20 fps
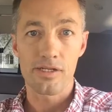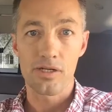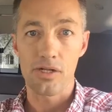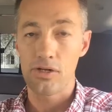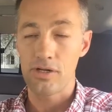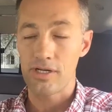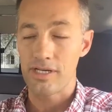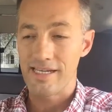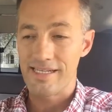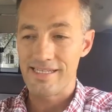to
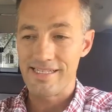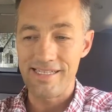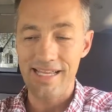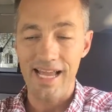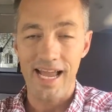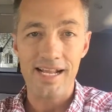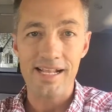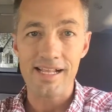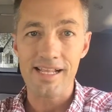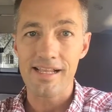look
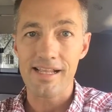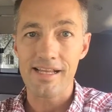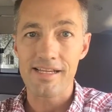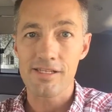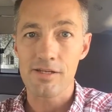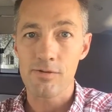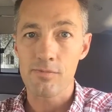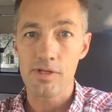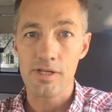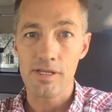exactly like
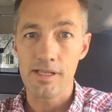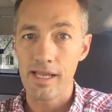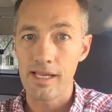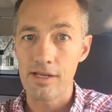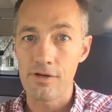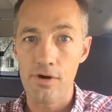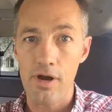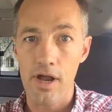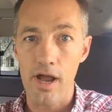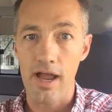something they
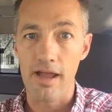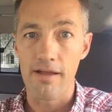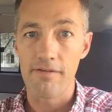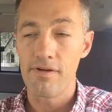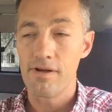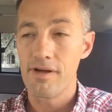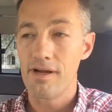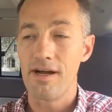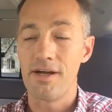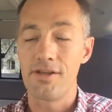
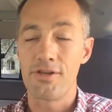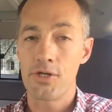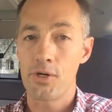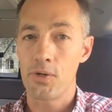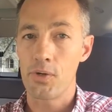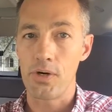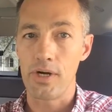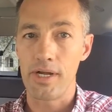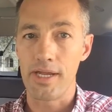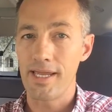drive a
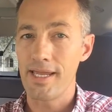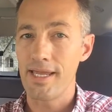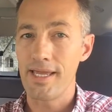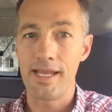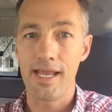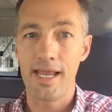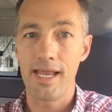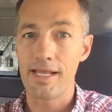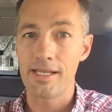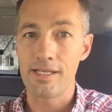toy. It
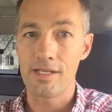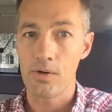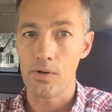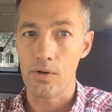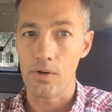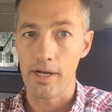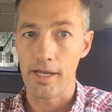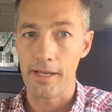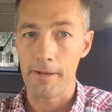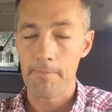ain't a
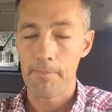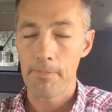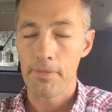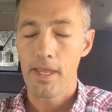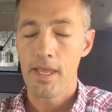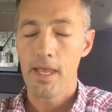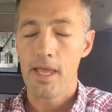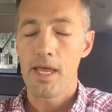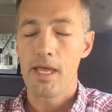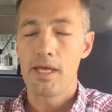toy.
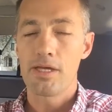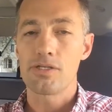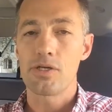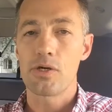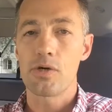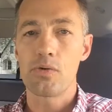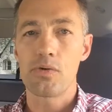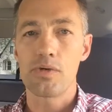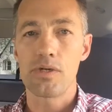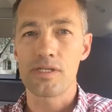
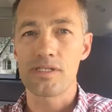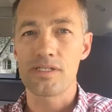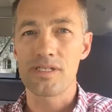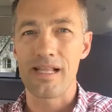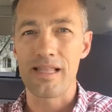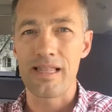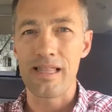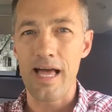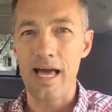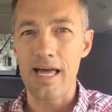So it's
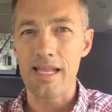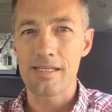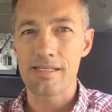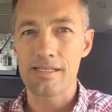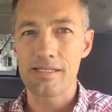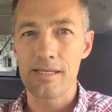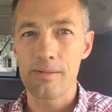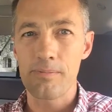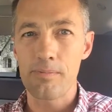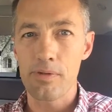a lot of
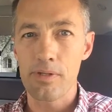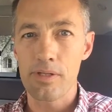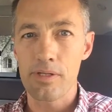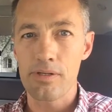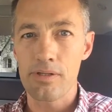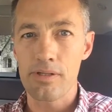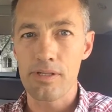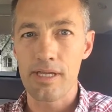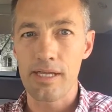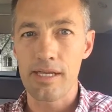simple
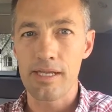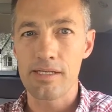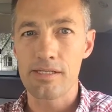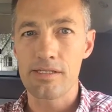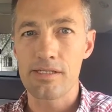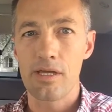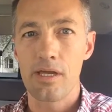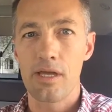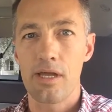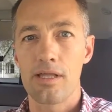little
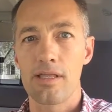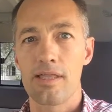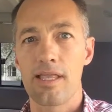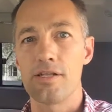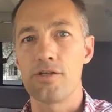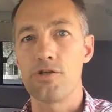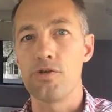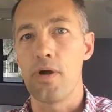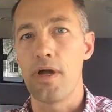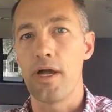things
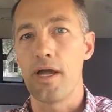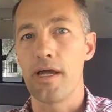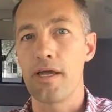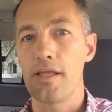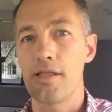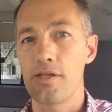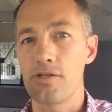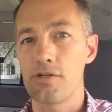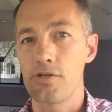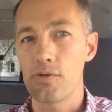that
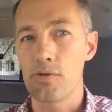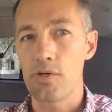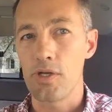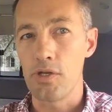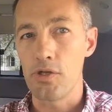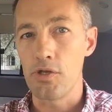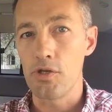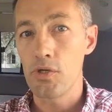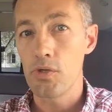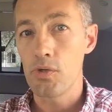you
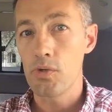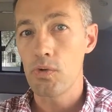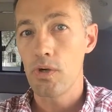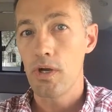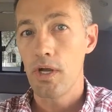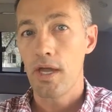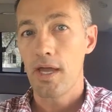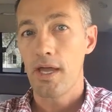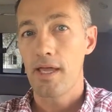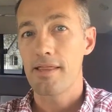can do
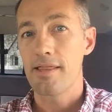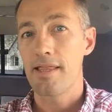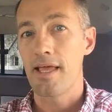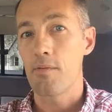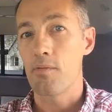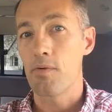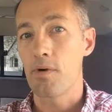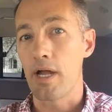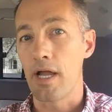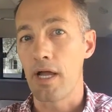that
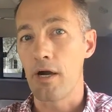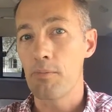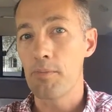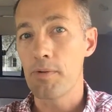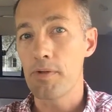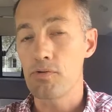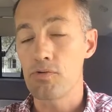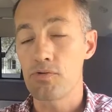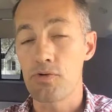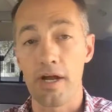will help
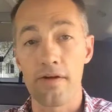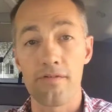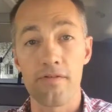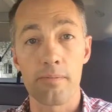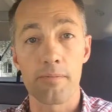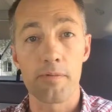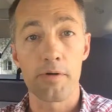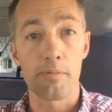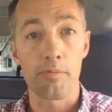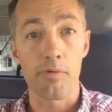you drive
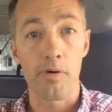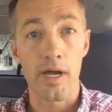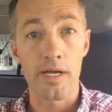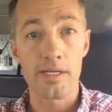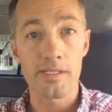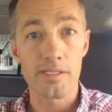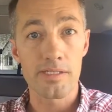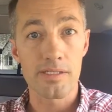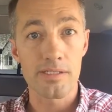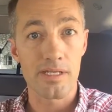up your
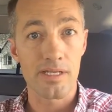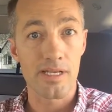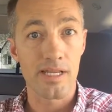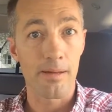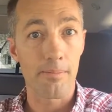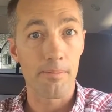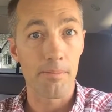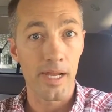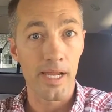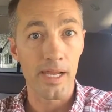prices and
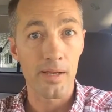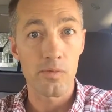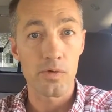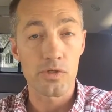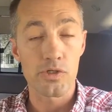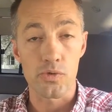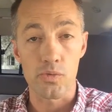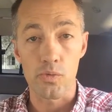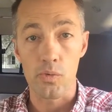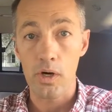get paid
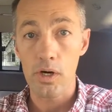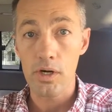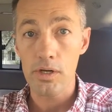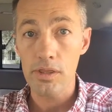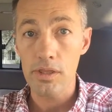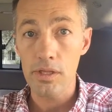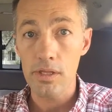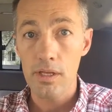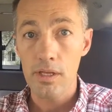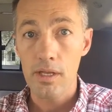what you're worth,